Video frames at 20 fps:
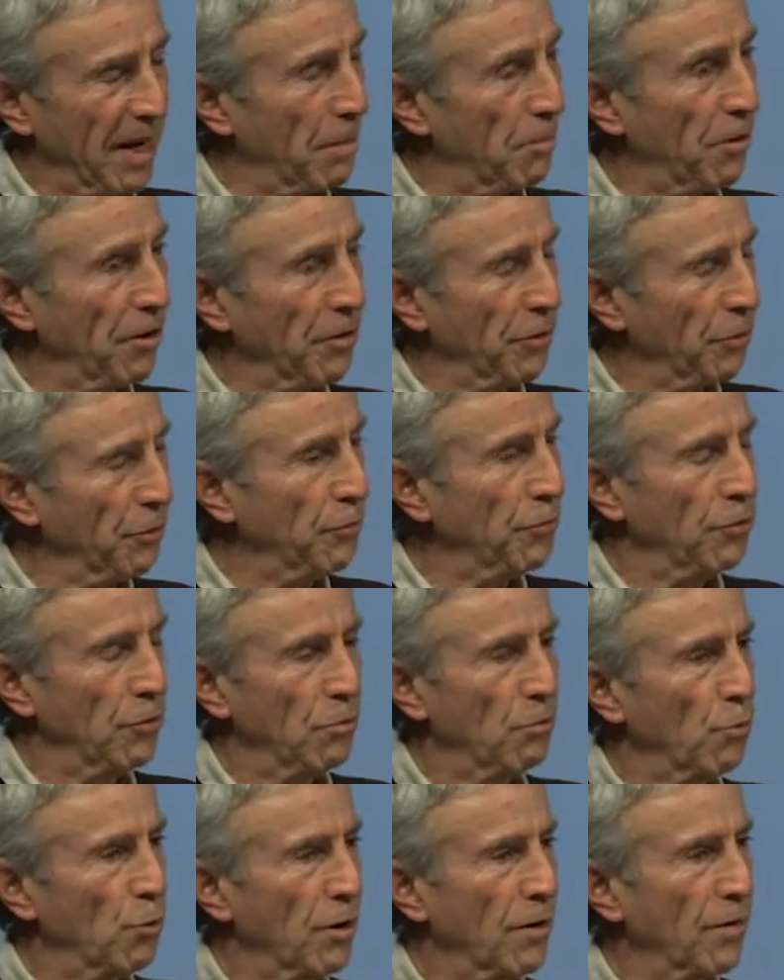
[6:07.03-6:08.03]
up on
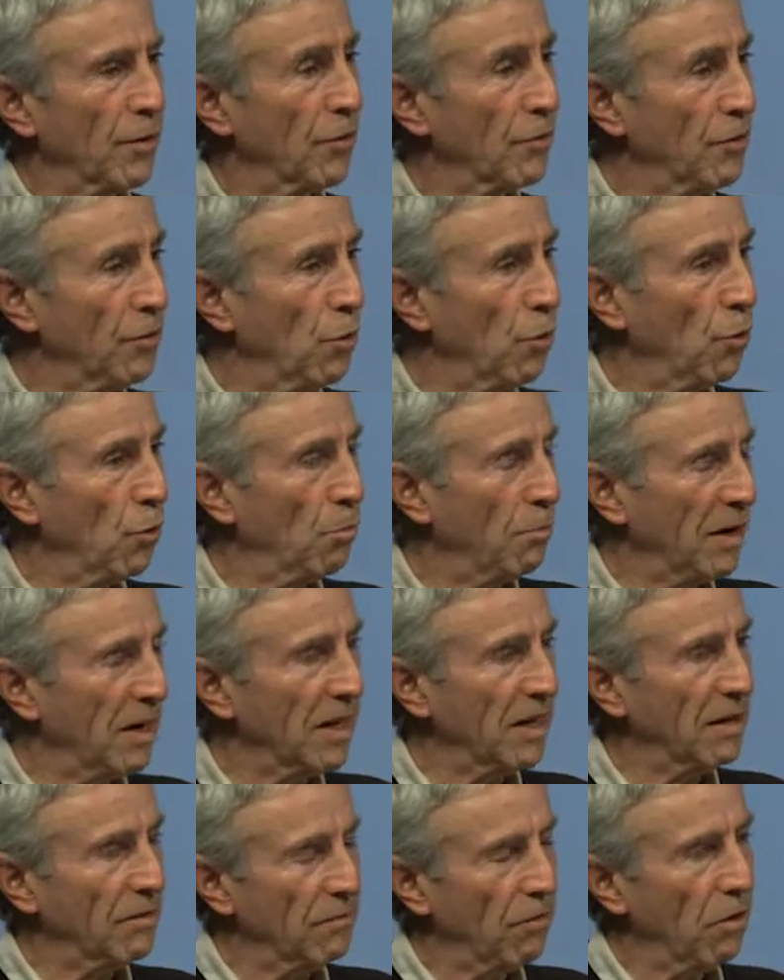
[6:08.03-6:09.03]
YouTube where there's no
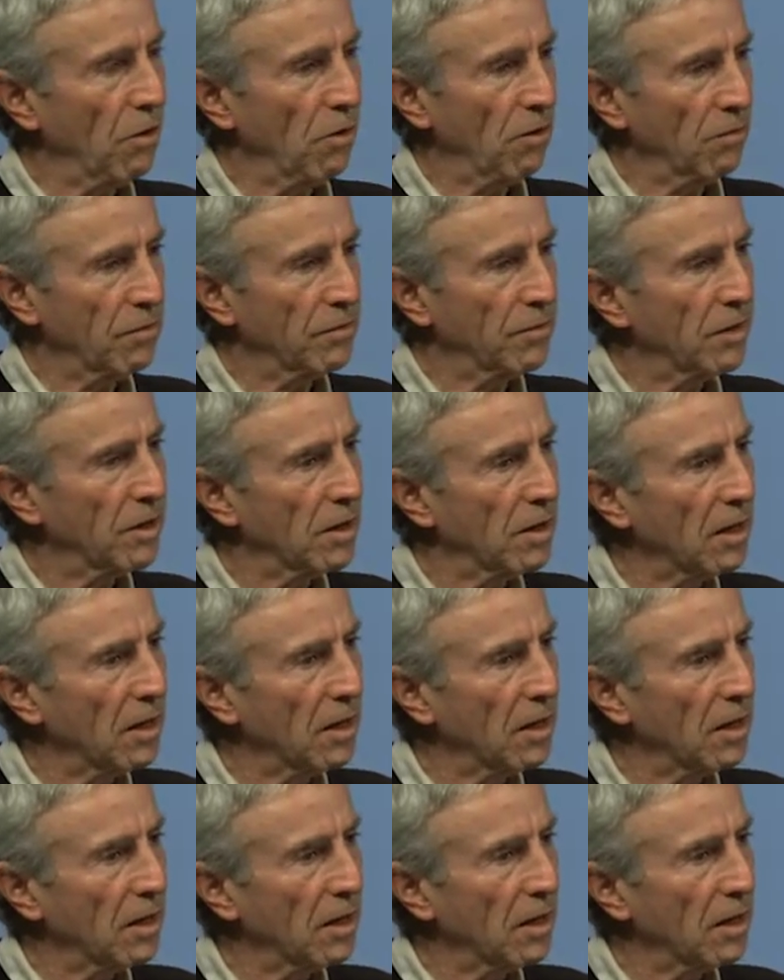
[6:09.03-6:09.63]
money involved?